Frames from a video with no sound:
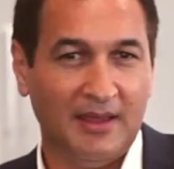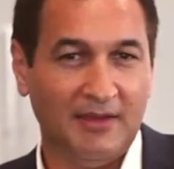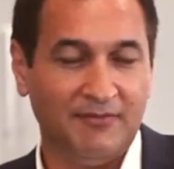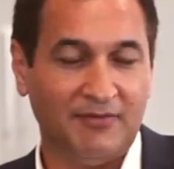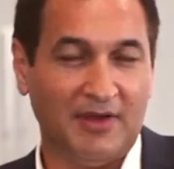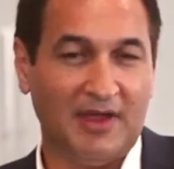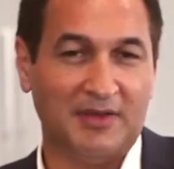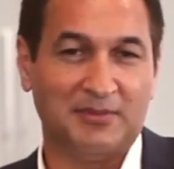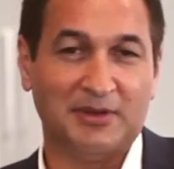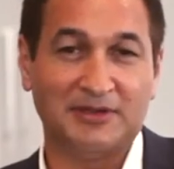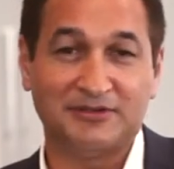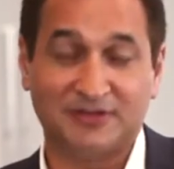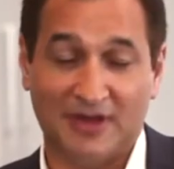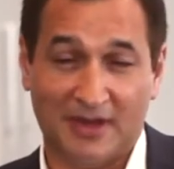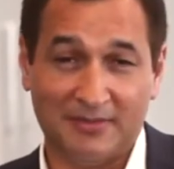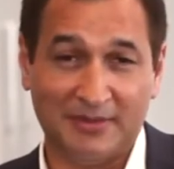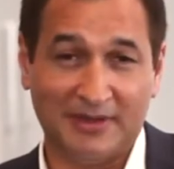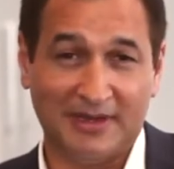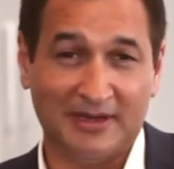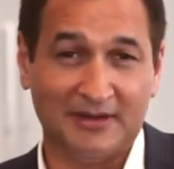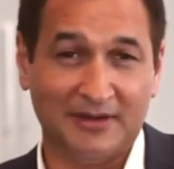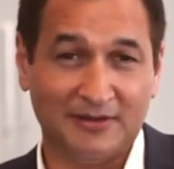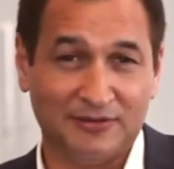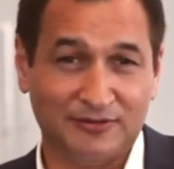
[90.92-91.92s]
If I had my time
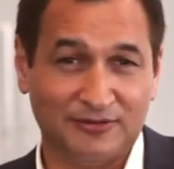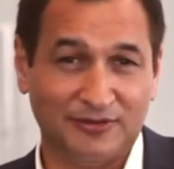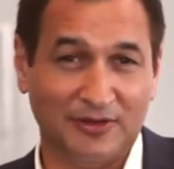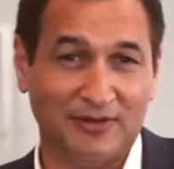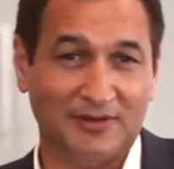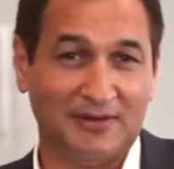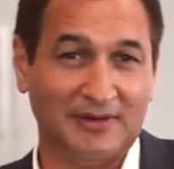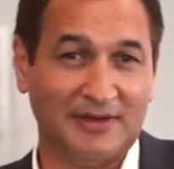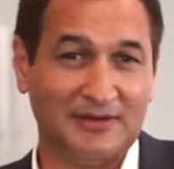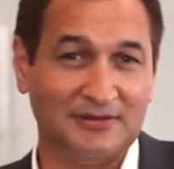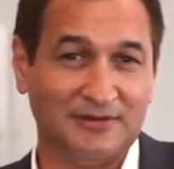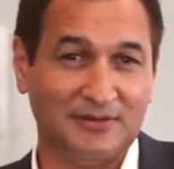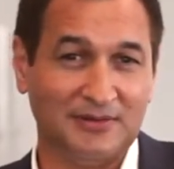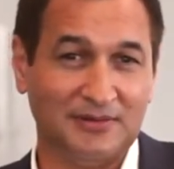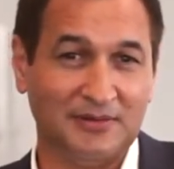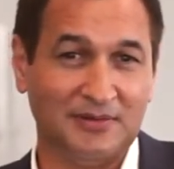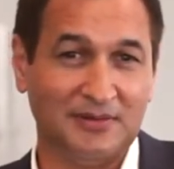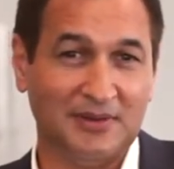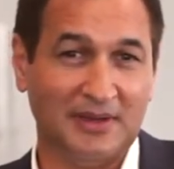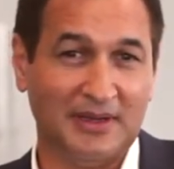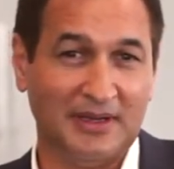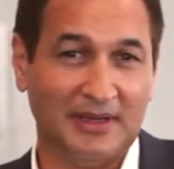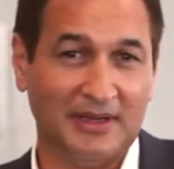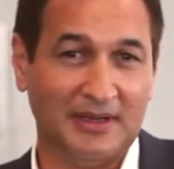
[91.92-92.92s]
again, I'd certainly
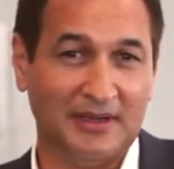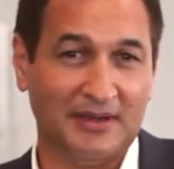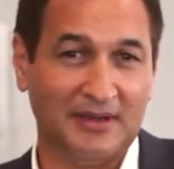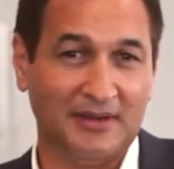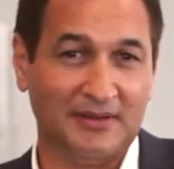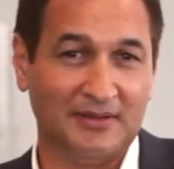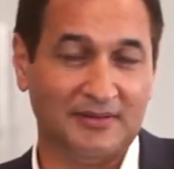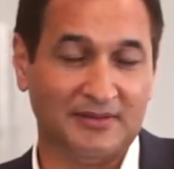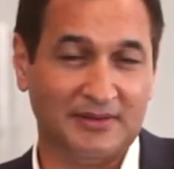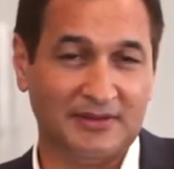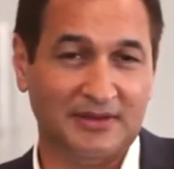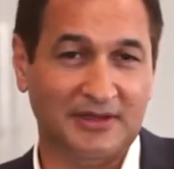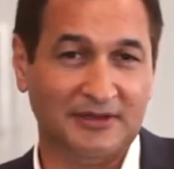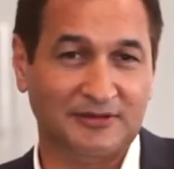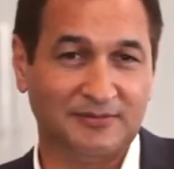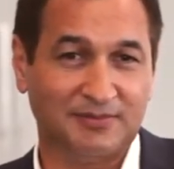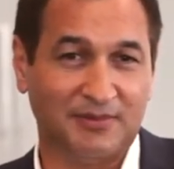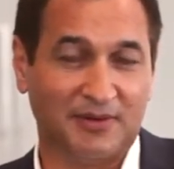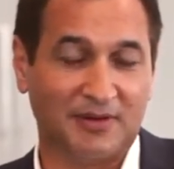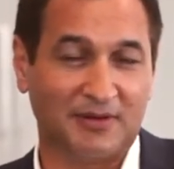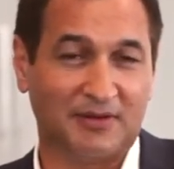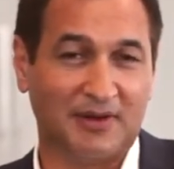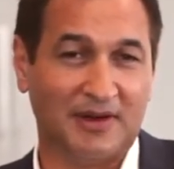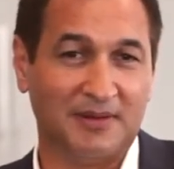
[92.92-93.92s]
do the YES
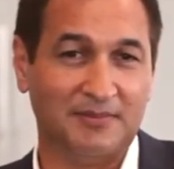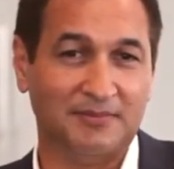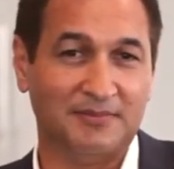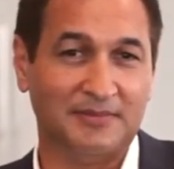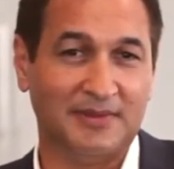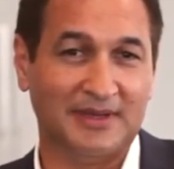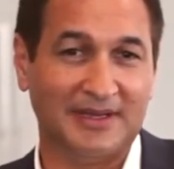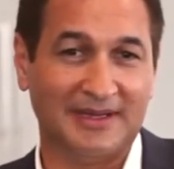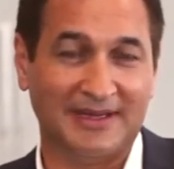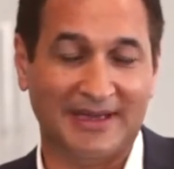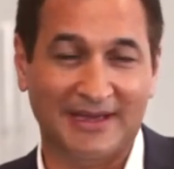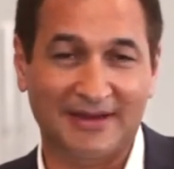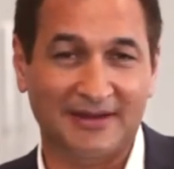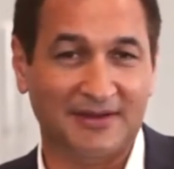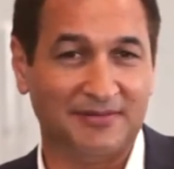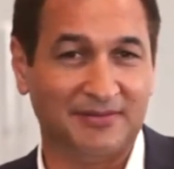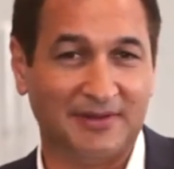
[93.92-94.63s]
program again.